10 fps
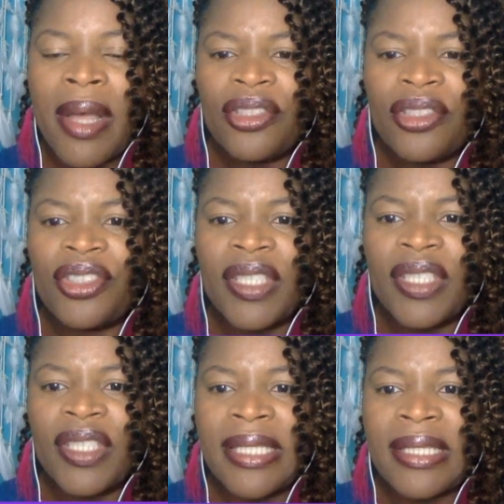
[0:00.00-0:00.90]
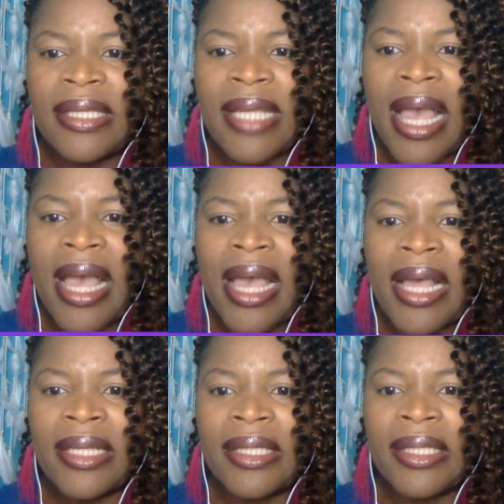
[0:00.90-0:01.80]
She
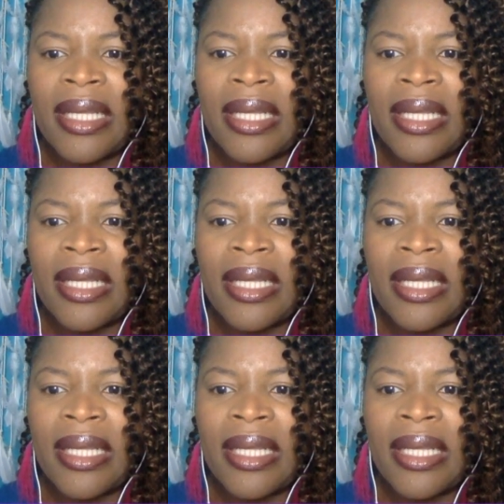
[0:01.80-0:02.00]
says,